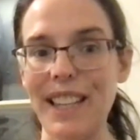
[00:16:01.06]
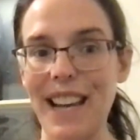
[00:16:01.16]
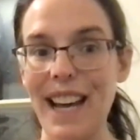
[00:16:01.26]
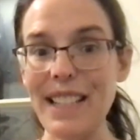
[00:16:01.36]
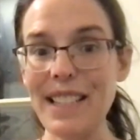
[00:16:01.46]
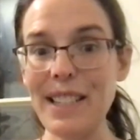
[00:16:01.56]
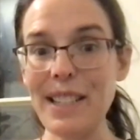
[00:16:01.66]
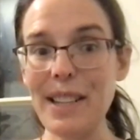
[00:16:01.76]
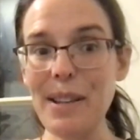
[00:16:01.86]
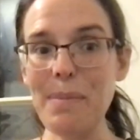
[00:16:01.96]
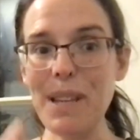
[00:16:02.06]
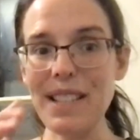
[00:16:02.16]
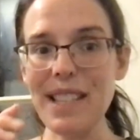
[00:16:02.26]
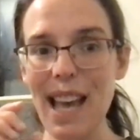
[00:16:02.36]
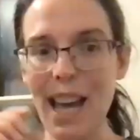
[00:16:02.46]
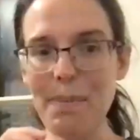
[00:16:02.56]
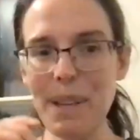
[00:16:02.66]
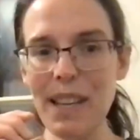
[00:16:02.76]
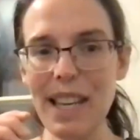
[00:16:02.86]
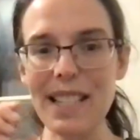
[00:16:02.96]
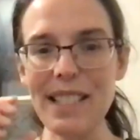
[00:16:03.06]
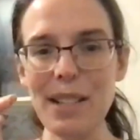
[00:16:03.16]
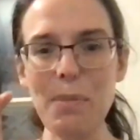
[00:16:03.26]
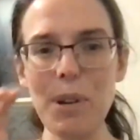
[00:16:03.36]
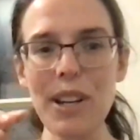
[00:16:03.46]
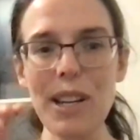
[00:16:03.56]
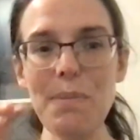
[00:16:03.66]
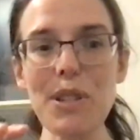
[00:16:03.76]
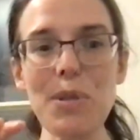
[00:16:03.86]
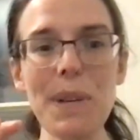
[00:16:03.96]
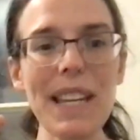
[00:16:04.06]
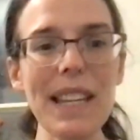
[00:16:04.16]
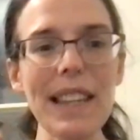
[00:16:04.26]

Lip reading: that, because epi is somewhere in between